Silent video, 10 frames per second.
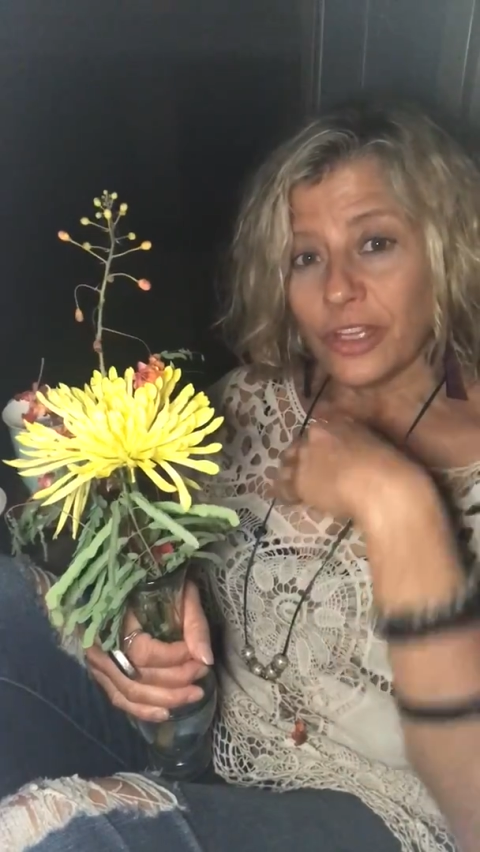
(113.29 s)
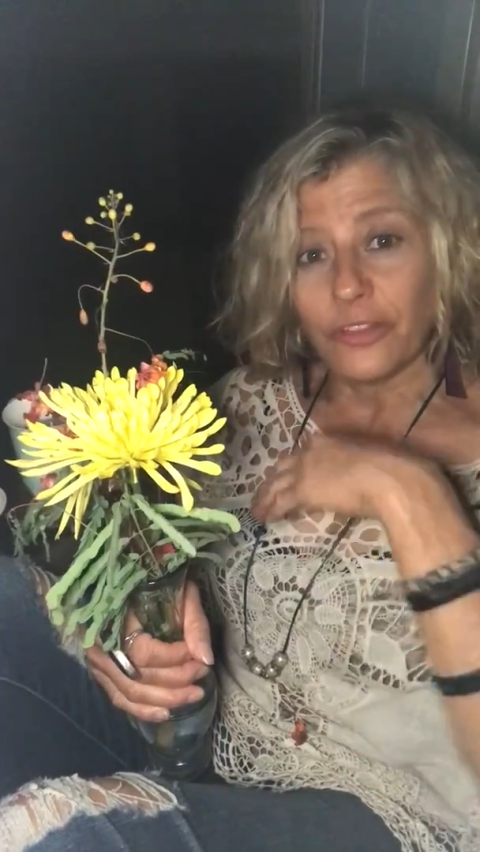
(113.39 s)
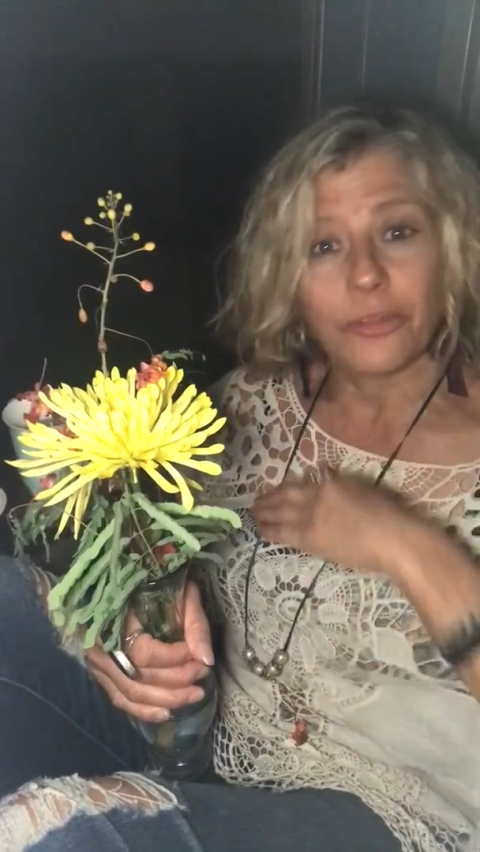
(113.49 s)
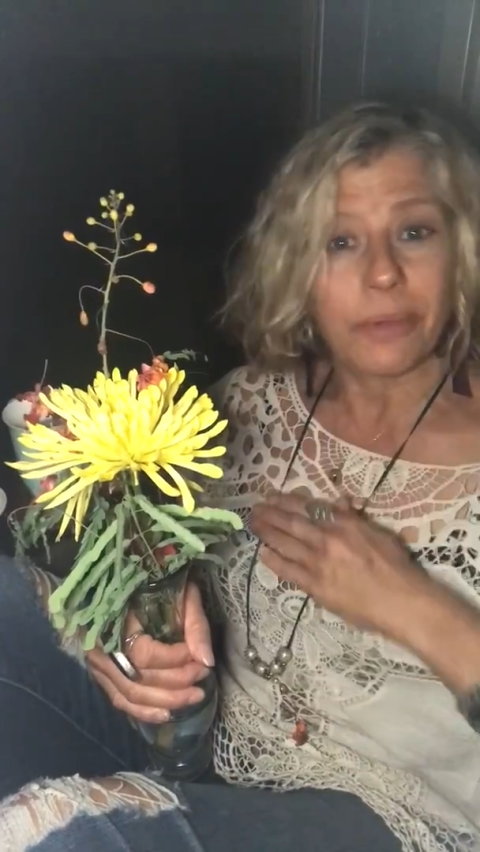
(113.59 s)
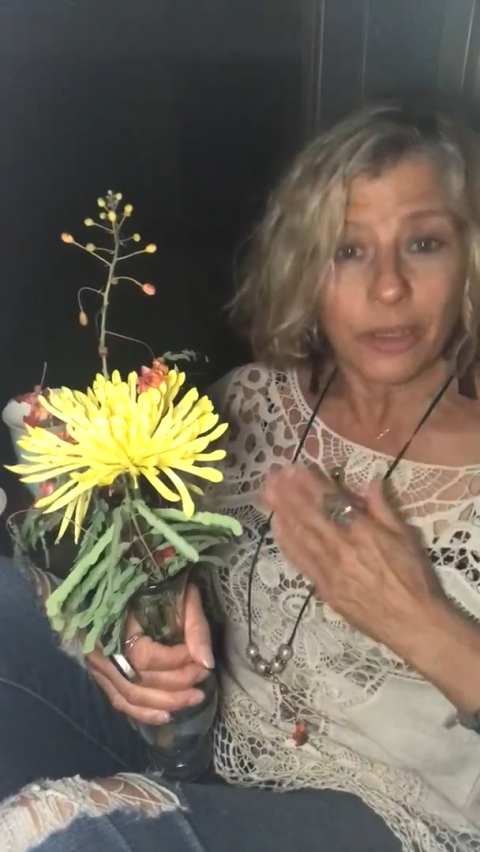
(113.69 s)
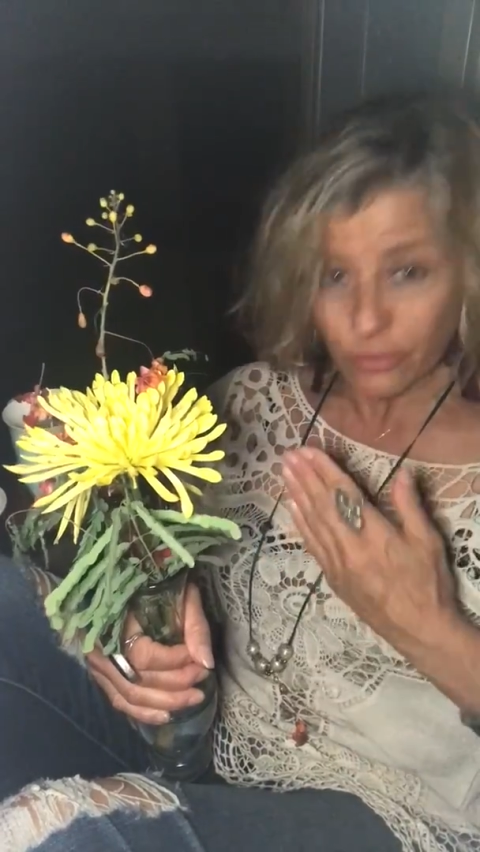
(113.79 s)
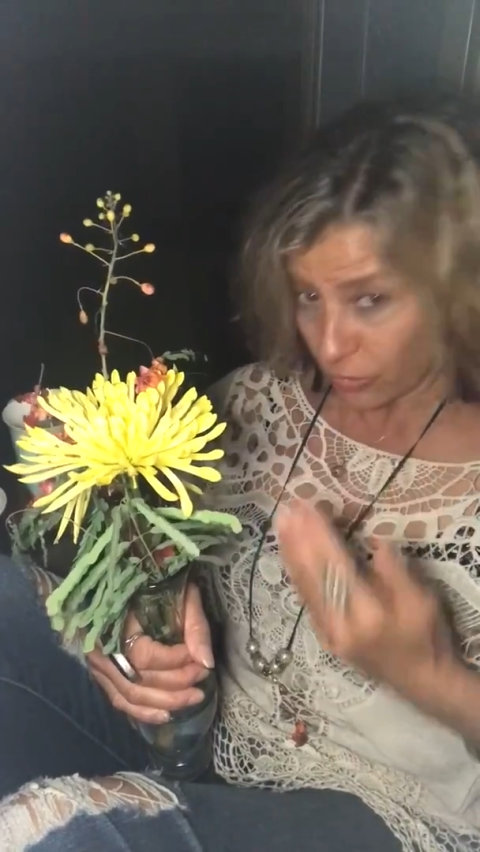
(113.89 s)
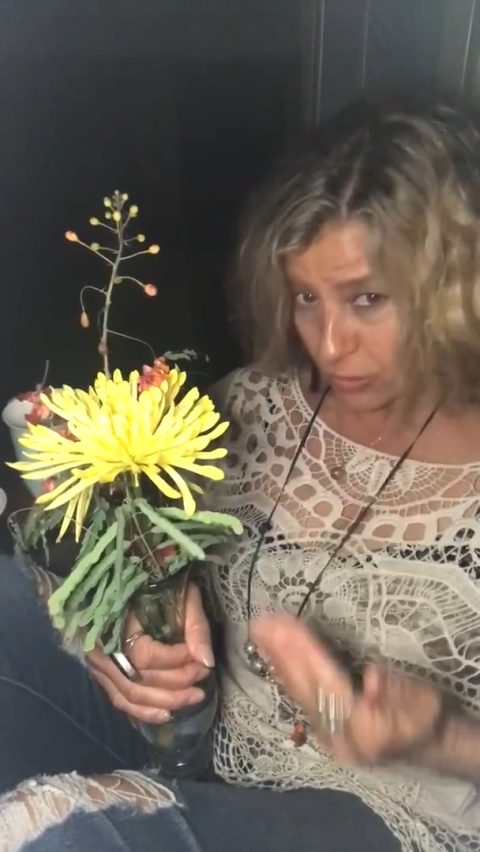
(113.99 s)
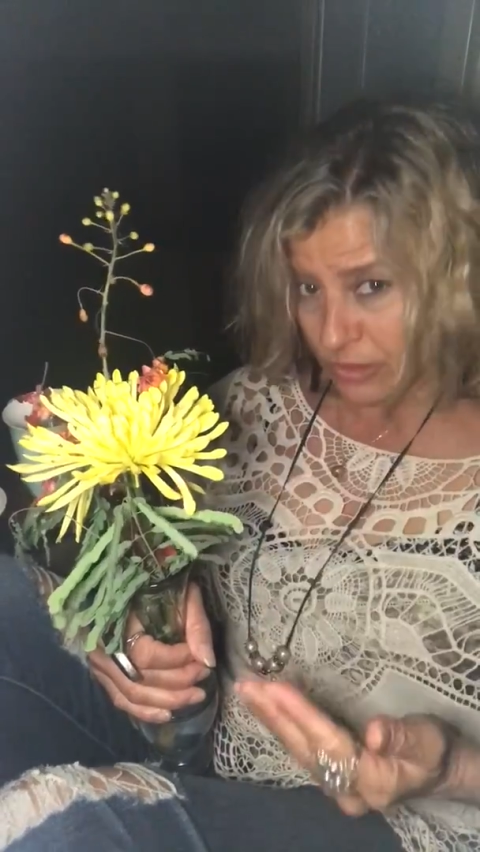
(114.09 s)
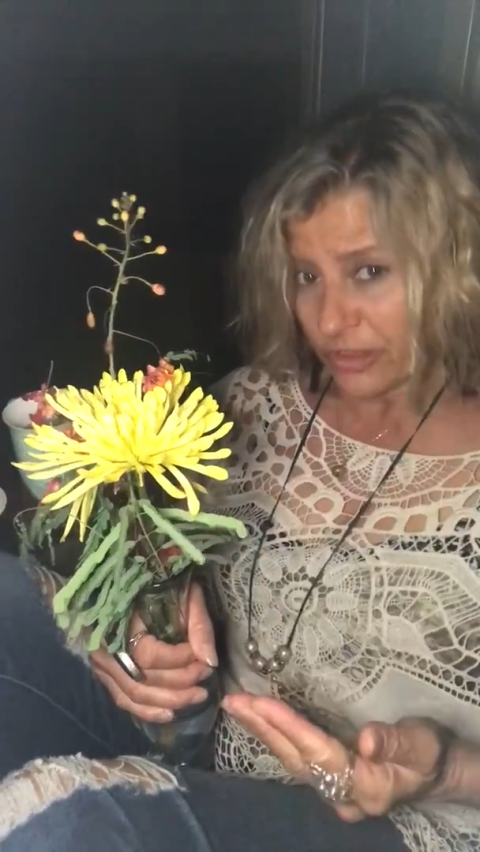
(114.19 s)
is about
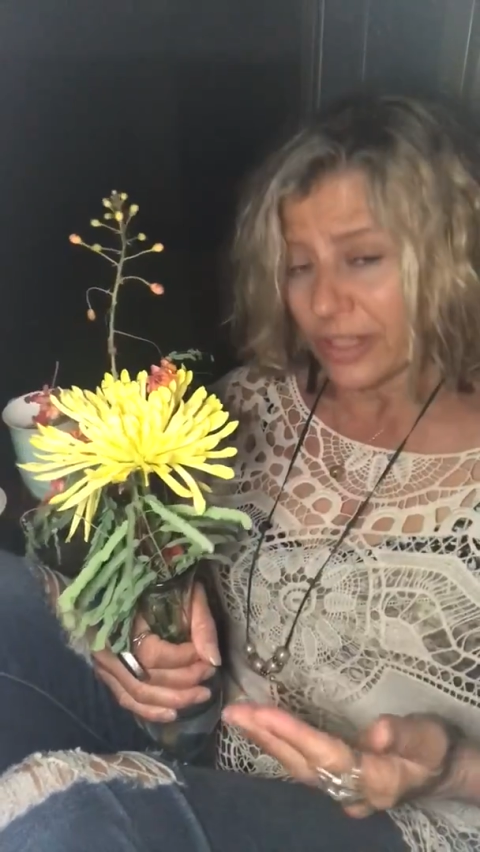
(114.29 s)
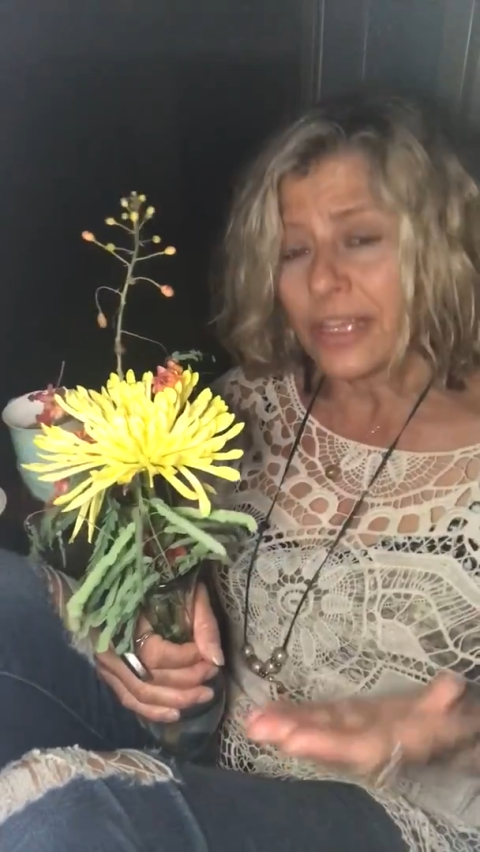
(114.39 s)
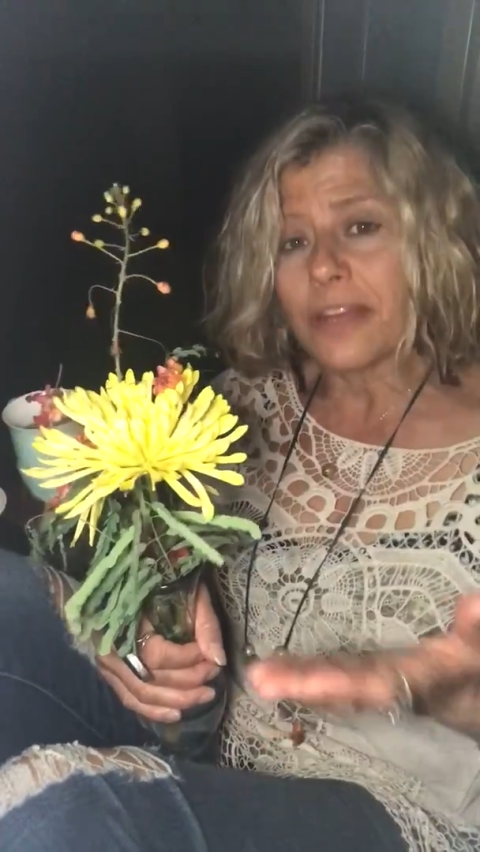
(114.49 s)
storytelling.